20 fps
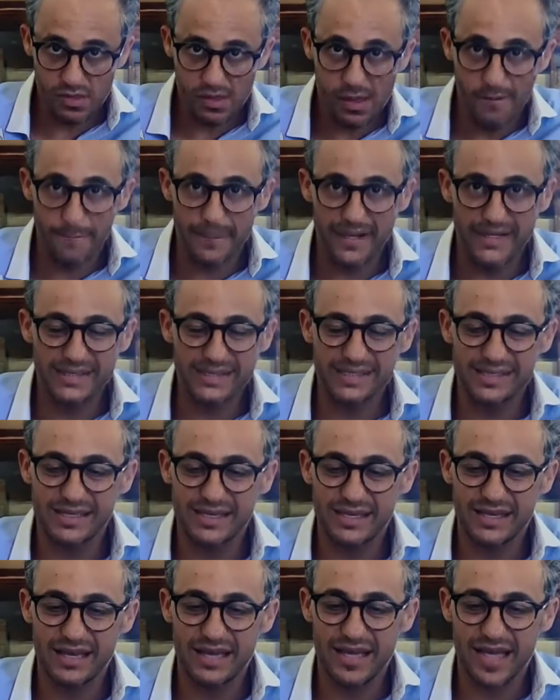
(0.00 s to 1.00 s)
but
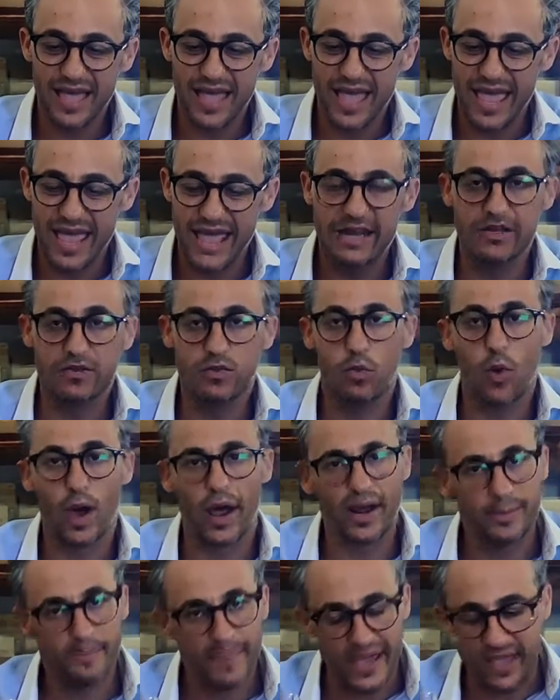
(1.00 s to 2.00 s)
in
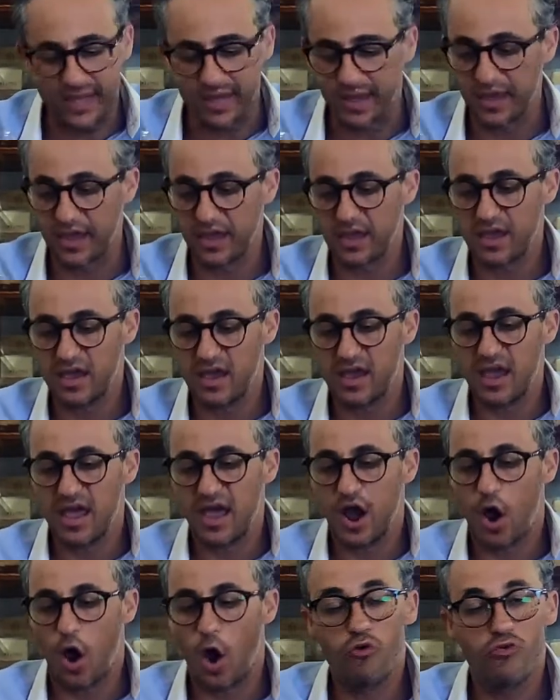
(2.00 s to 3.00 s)
winemaking,
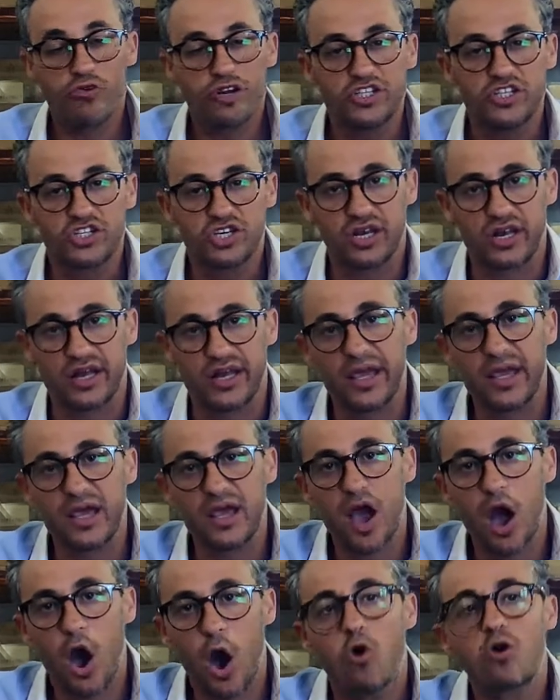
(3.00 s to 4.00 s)

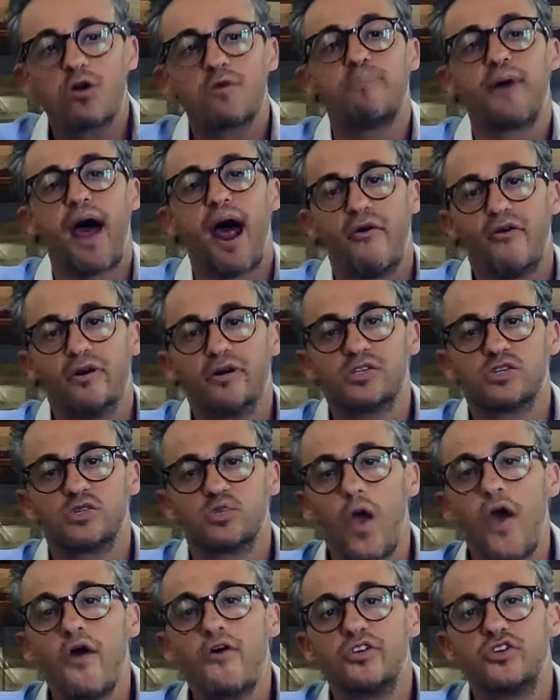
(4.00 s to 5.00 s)
originally, oak barrels
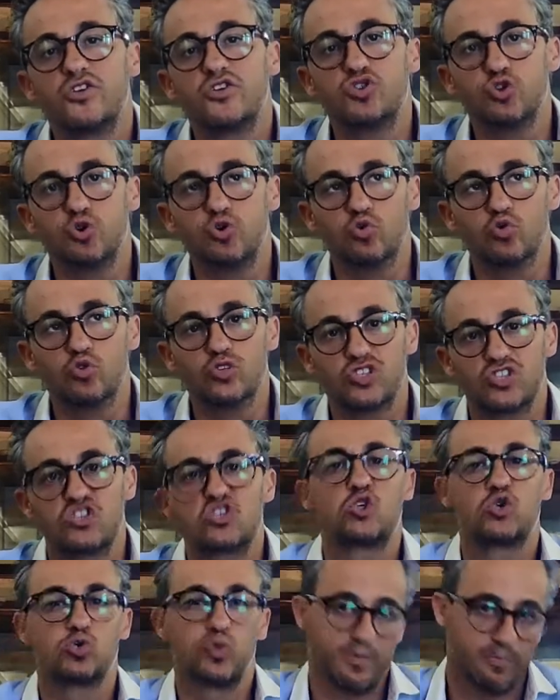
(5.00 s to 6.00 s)
weren't
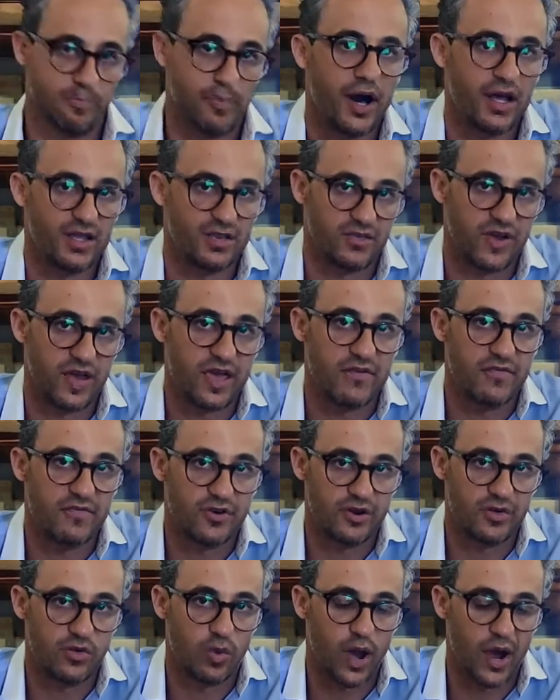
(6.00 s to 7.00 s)
used to impart flavor
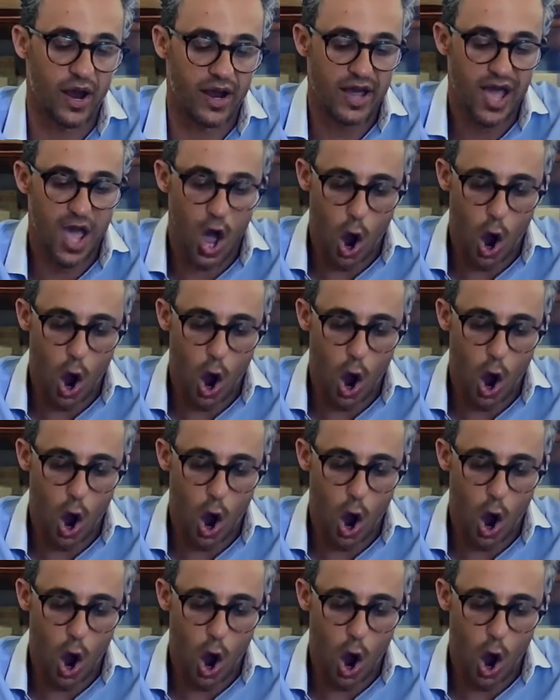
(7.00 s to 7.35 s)
in wine.